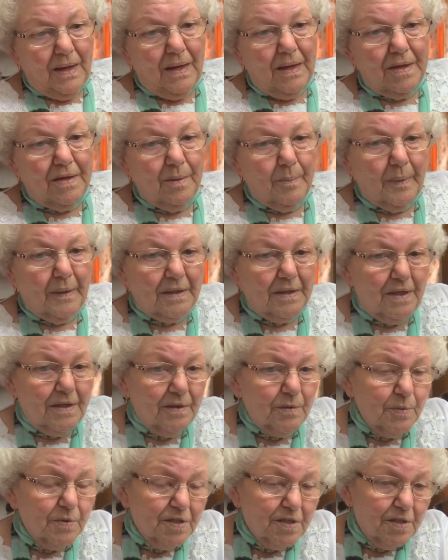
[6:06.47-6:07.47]
And the
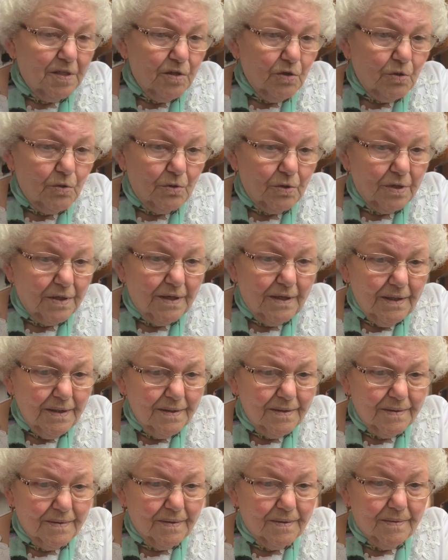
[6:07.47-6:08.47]
bailer was in a corner
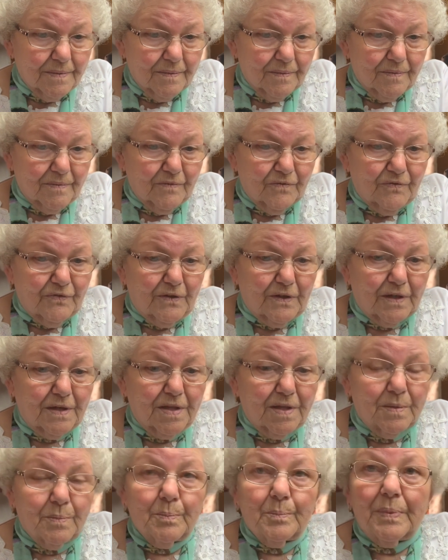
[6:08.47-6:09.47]
for
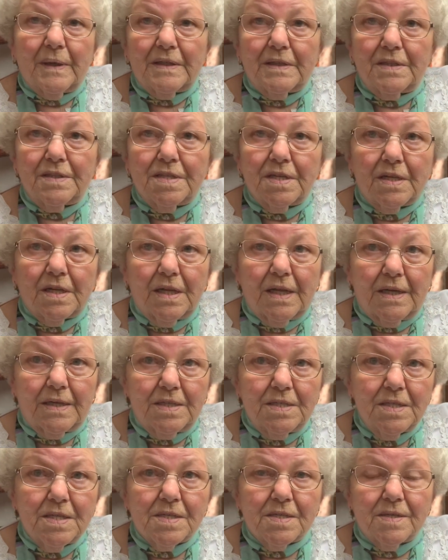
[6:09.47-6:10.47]
the bail to
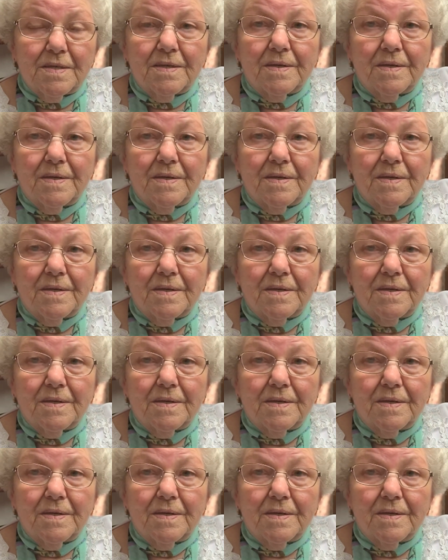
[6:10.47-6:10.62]
close.